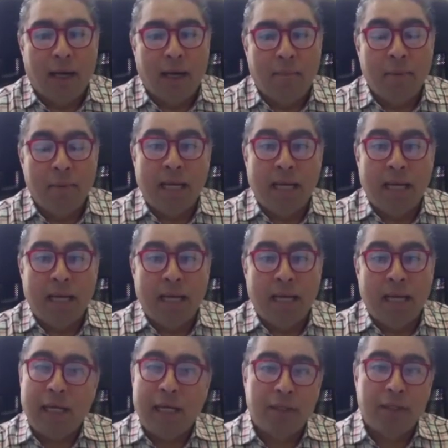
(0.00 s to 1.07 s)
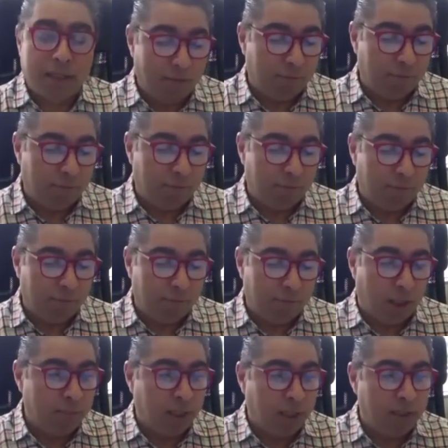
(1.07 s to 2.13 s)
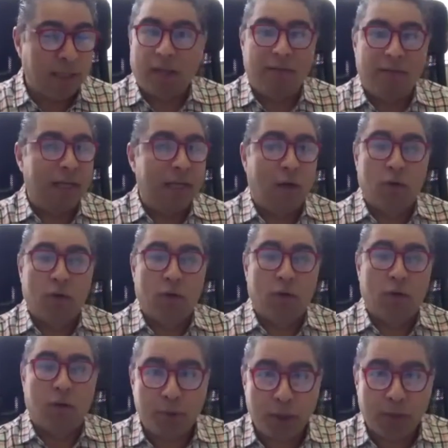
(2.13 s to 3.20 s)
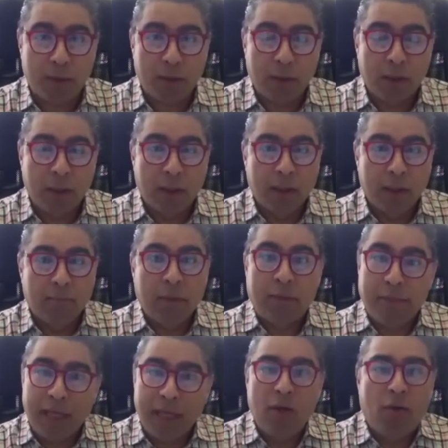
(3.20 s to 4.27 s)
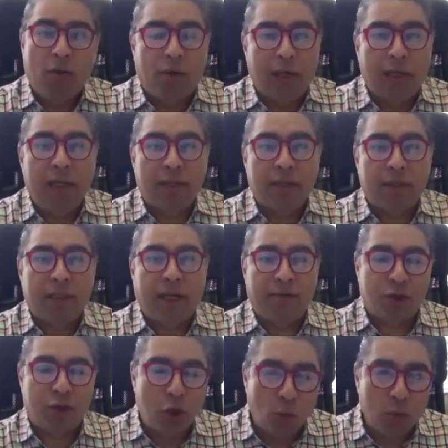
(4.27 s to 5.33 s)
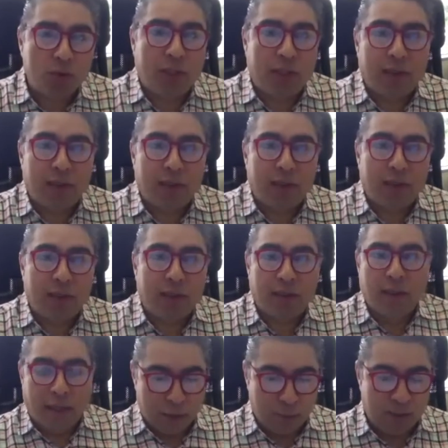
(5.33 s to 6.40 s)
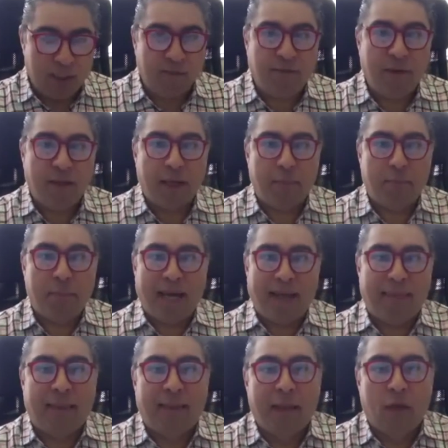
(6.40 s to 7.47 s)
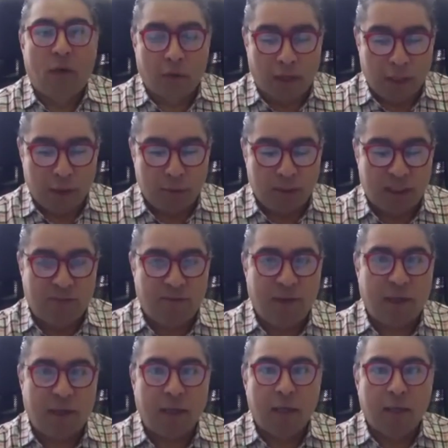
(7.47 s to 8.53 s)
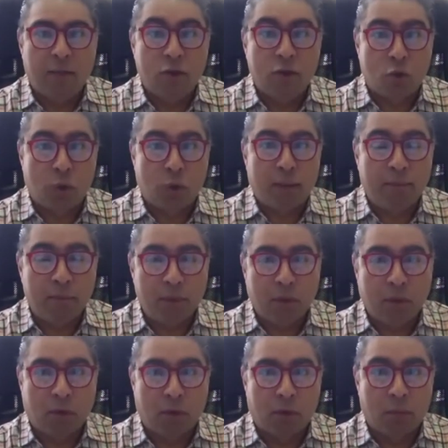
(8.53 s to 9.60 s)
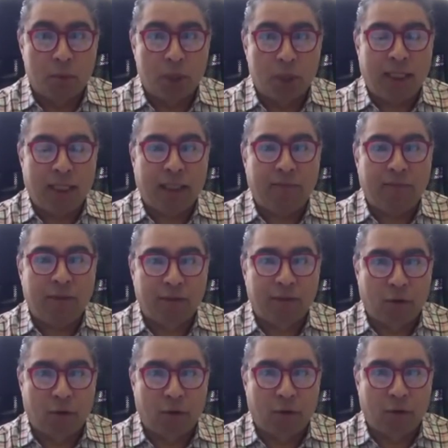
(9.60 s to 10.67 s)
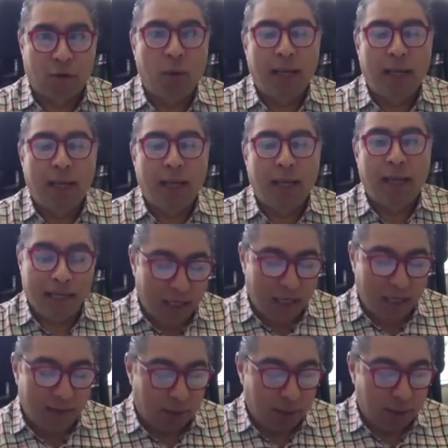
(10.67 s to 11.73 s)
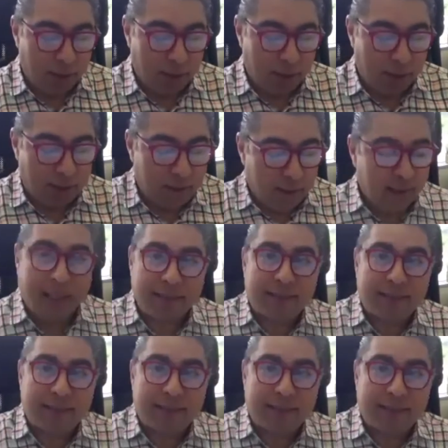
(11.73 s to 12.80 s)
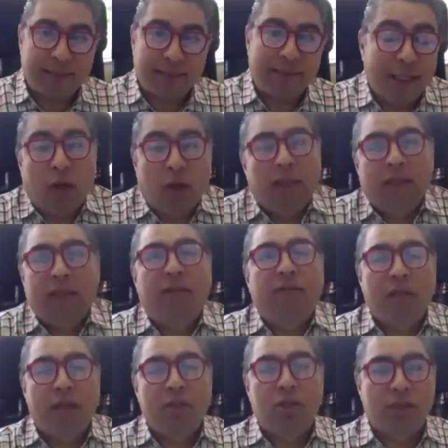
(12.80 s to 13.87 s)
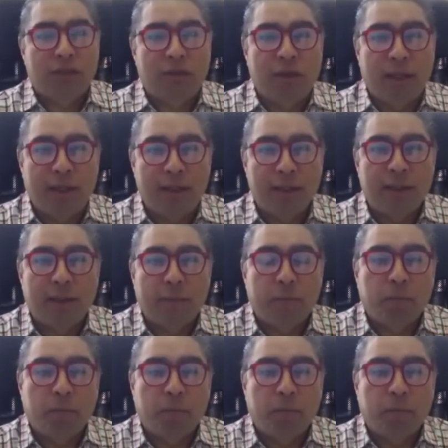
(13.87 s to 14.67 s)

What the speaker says: Many leaders have done it because they don't have any other option, but many other leaders have chosen a specific path or a specific dream or objective to follow, and they have done it. And that's one of my definitions of leaders.